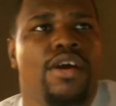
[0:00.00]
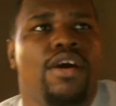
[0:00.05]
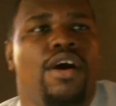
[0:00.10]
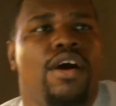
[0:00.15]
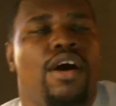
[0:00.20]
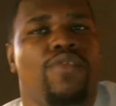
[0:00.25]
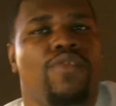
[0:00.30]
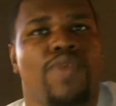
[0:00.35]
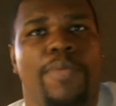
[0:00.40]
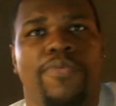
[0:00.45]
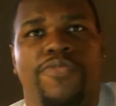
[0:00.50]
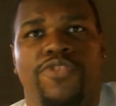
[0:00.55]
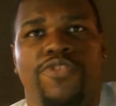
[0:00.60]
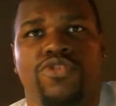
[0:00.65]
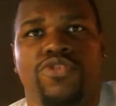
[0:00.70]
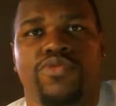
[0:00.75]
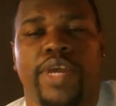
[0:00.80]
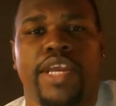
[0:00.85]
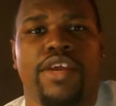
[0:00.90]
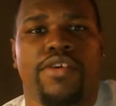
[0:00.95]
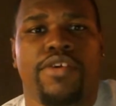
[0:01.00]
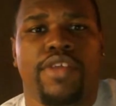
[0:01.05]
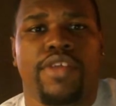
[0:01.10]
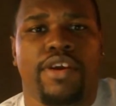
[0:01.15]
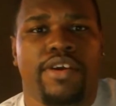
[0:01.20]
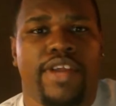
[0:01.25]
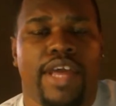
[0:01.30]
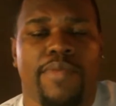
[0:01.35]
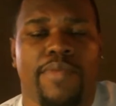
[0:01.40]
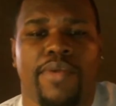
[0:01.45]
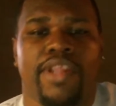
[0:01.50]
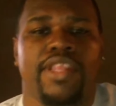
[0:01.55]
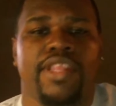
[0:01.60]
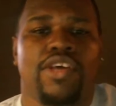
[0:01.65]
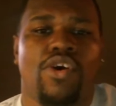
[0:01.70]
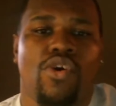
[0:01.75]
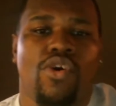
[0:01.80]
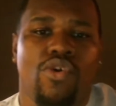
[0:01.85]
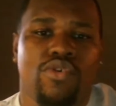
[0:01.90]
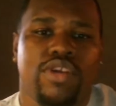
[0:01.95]
Rebel Force Radio the other day. One of
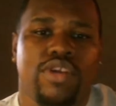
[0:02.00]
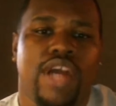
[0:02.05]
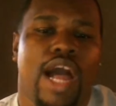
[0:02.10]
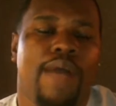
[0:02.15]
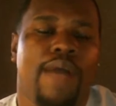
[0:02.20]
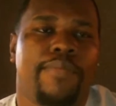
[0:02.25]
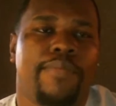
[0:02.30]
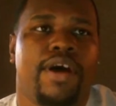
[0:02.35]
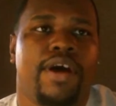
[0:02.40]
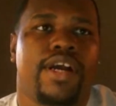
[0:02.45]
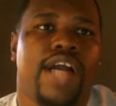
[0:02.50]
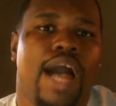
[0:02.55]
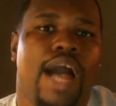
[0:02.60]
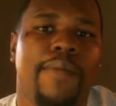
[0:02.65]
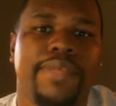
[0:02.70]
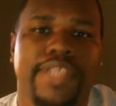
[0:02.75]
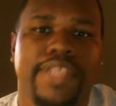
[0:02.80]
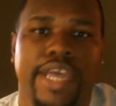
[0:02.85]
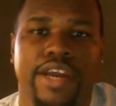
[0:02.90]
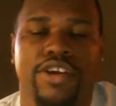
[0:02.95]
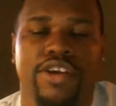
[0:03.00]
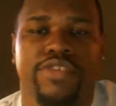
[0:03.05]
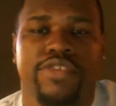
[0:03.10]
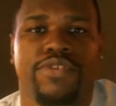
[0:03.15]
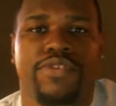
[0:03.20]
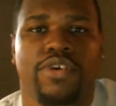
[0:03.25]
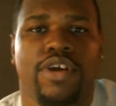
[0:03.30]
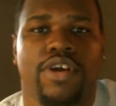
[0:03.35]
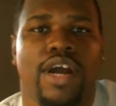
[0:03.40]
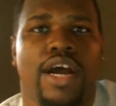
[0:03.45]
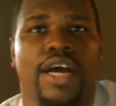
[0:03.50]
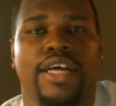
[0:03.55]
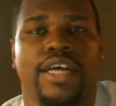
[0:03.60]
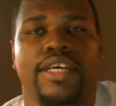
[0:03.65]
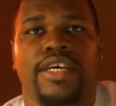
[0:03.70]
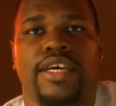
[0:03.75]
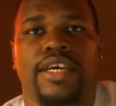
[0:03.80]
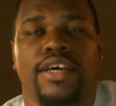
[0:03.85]
the old commentators for